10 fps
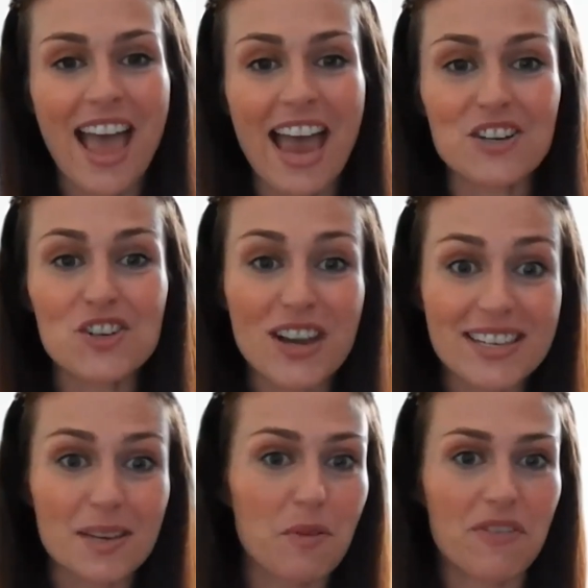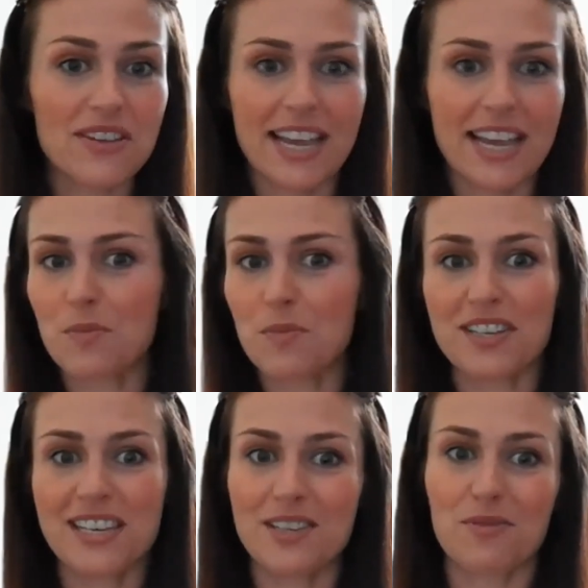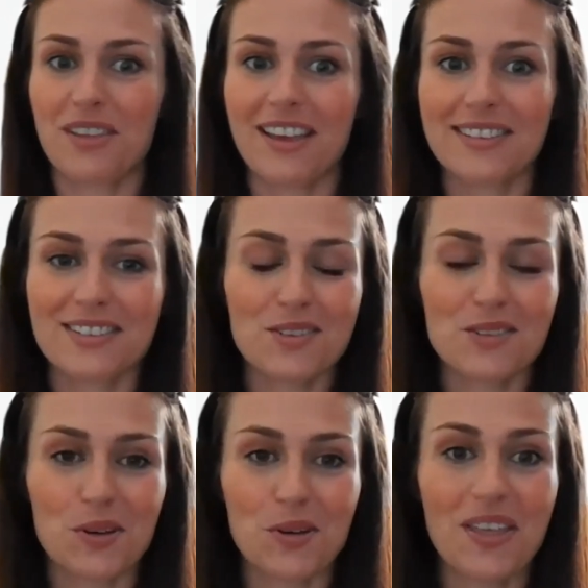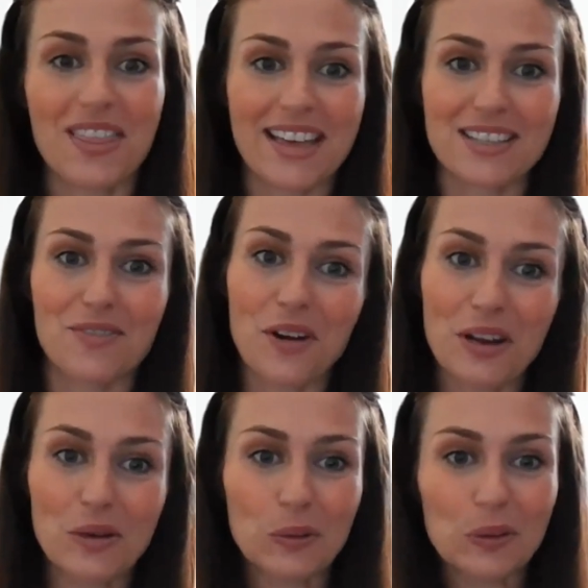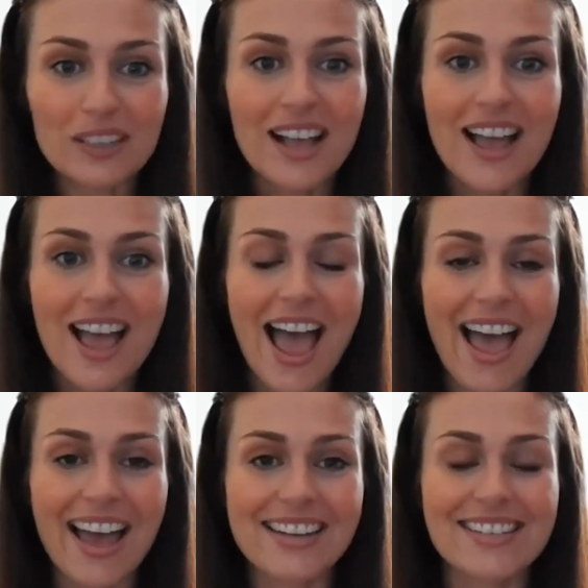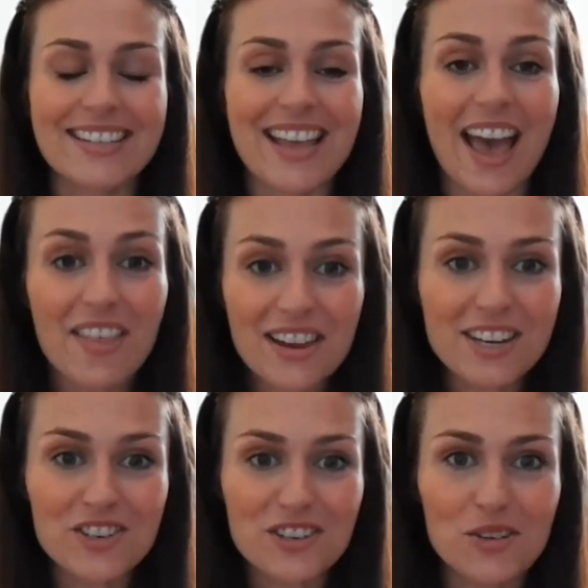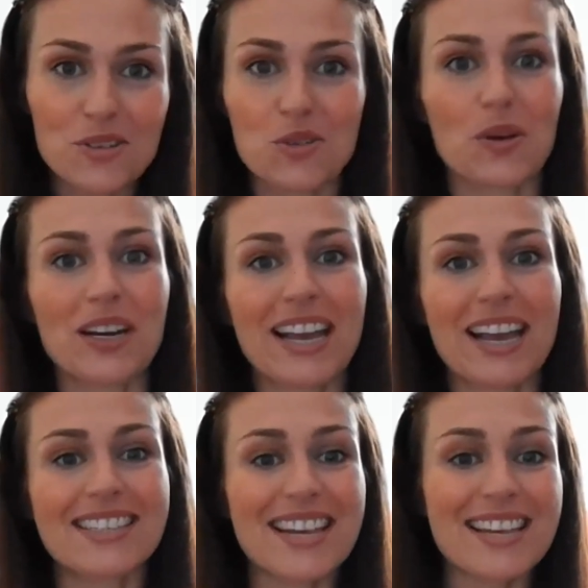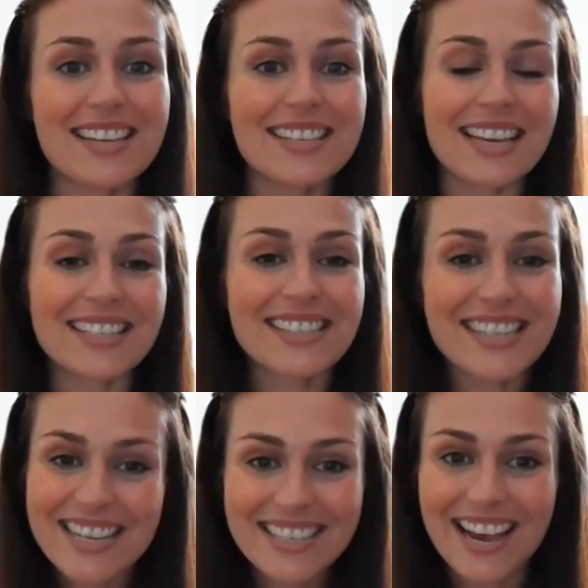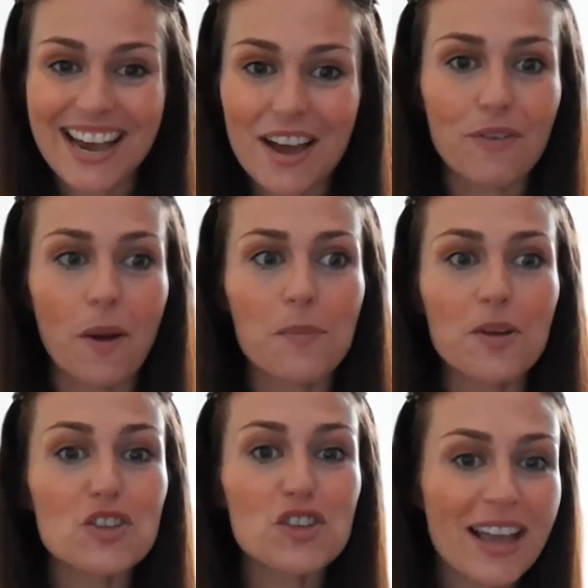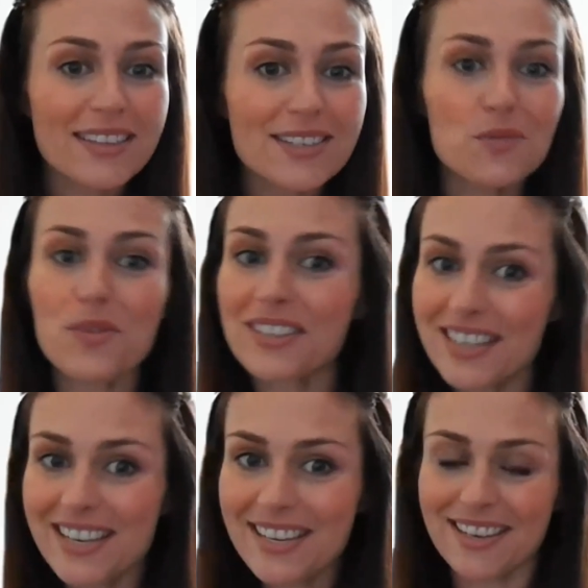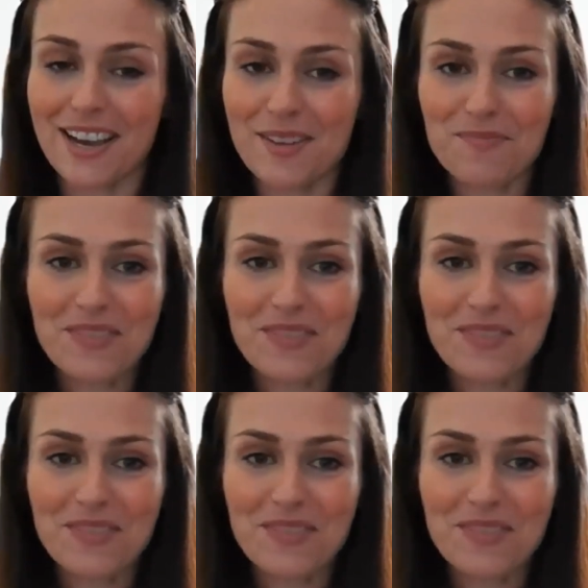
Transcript: and share some of his expertise with us. So that's very cool. And the other legend who's joining us is Teaser from Chats with Teaser.